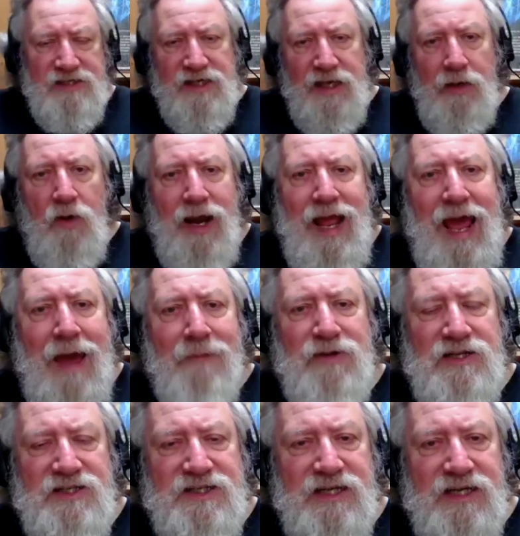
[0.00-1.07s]
basically, what
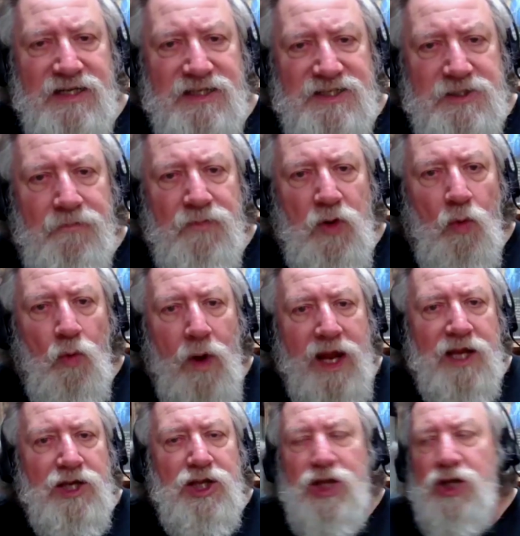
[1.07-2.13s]
happens is
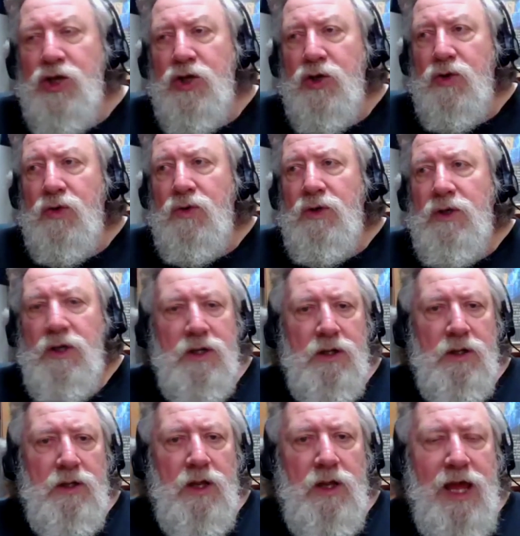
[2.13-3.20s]
when you
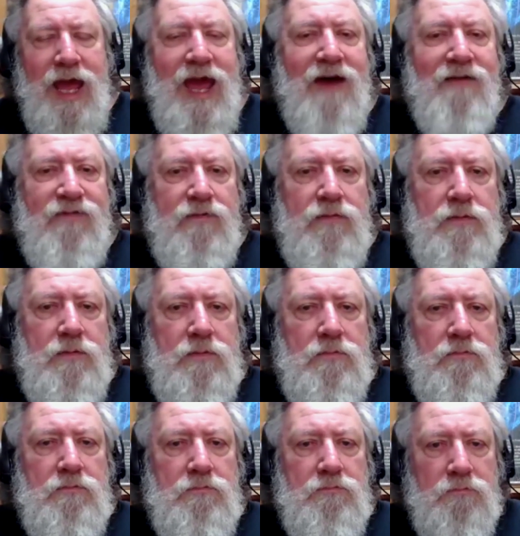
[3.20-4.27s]
have
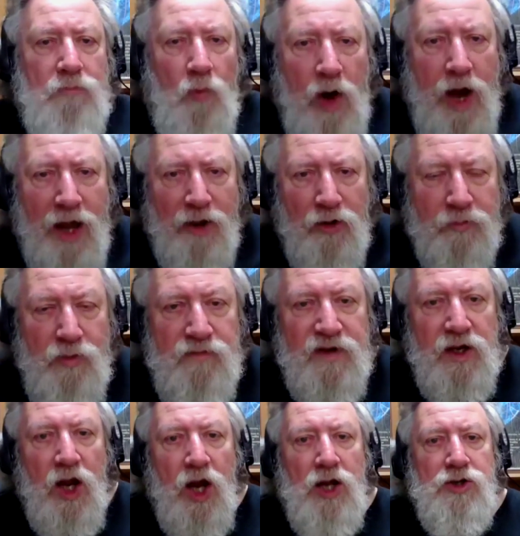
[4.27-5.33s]
water
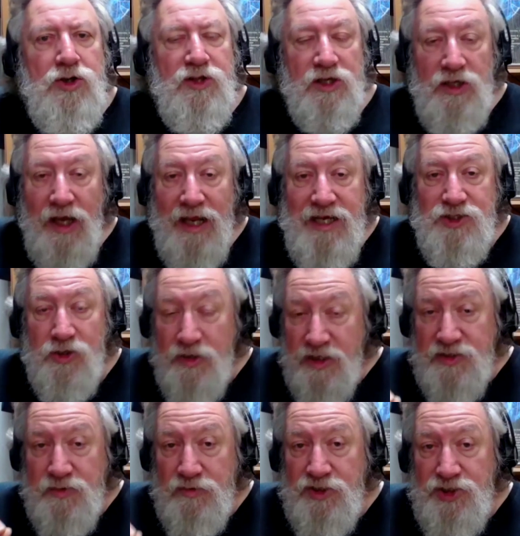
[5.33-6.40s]
moving under the glacier,
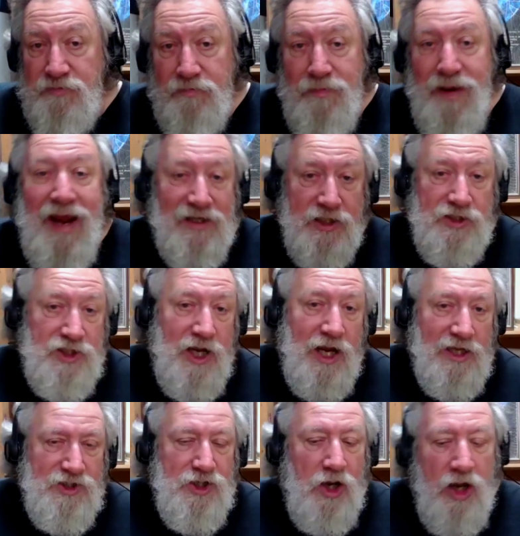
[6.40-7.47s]
and this was back to
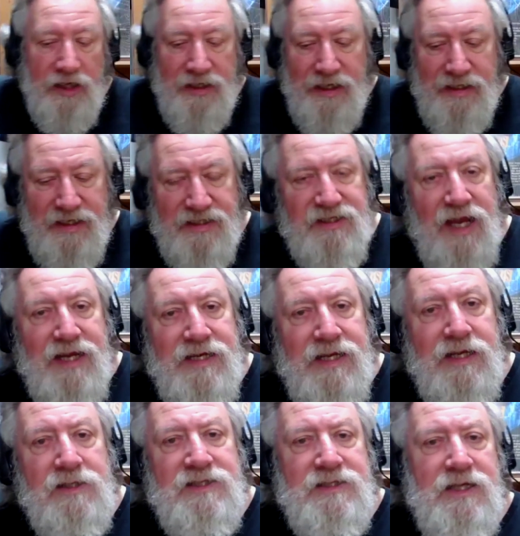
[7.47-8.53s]
John Shaw again, his
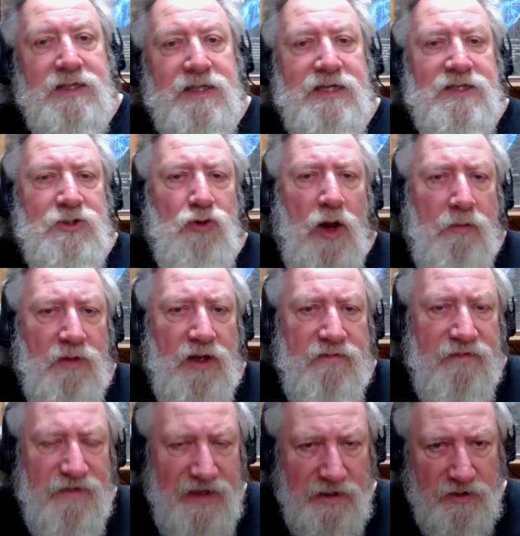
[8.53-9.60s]
idea is that these
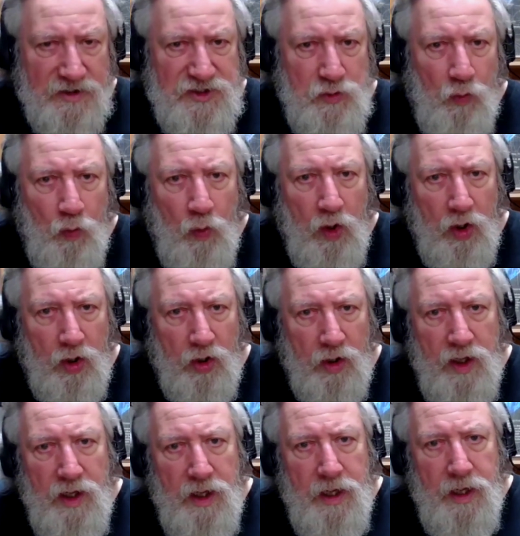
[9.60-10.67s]
drumlin fields
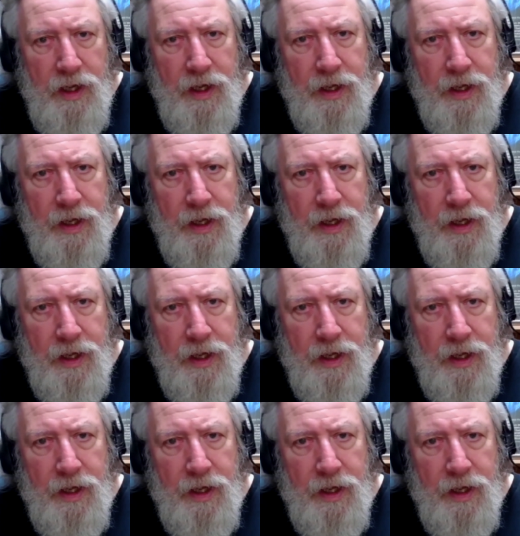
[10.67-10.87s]
were